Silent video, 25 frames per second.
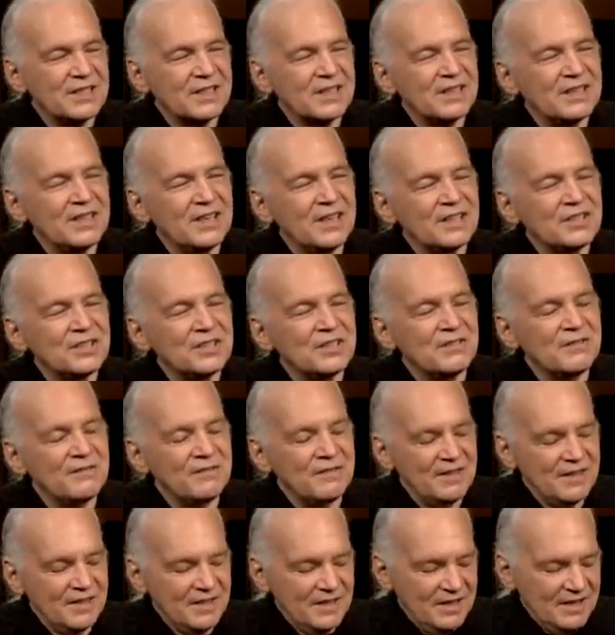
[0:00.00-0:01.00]
a collection
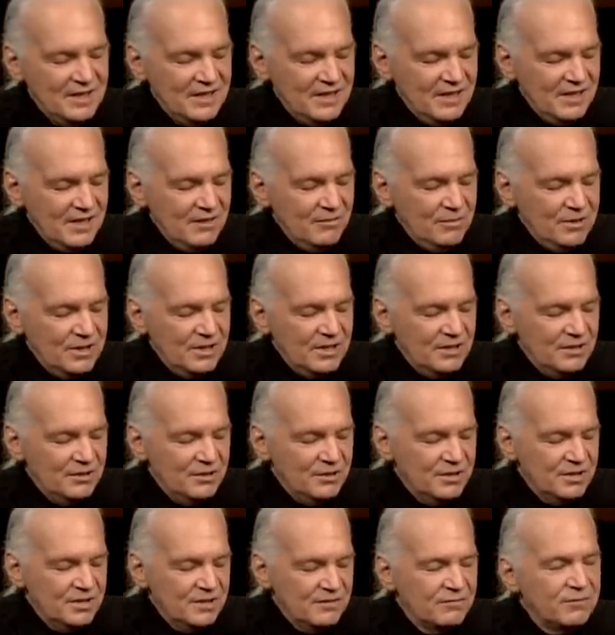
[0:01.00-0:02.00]
of
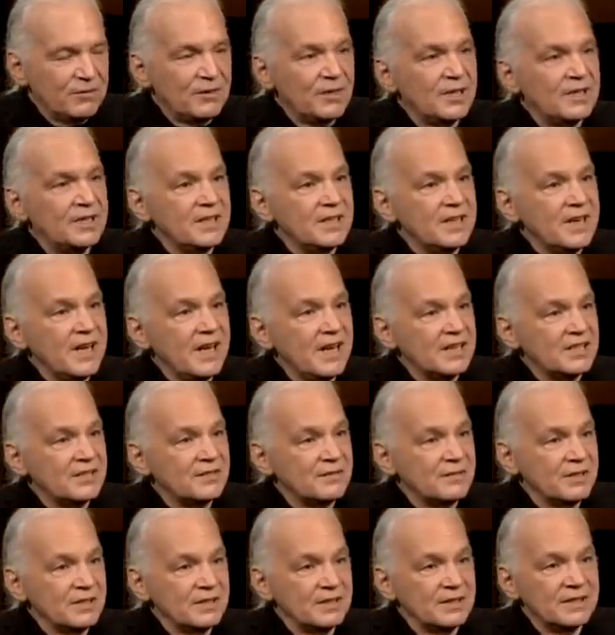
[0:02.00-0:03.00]
during the flood in
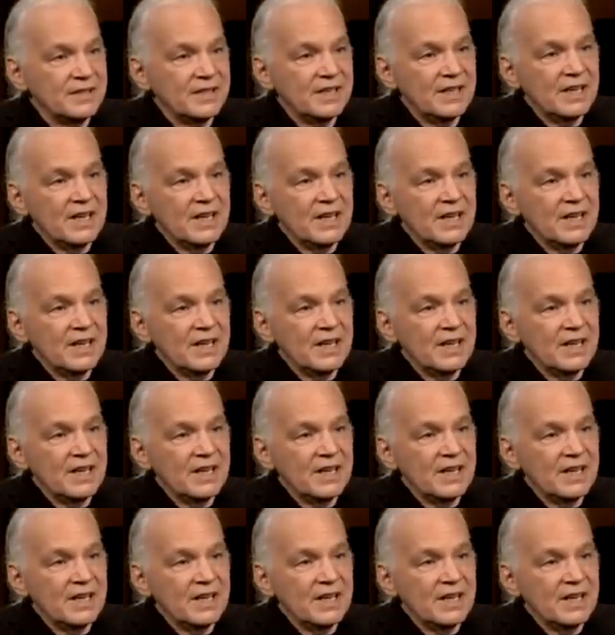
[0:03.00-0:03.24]
Nashville,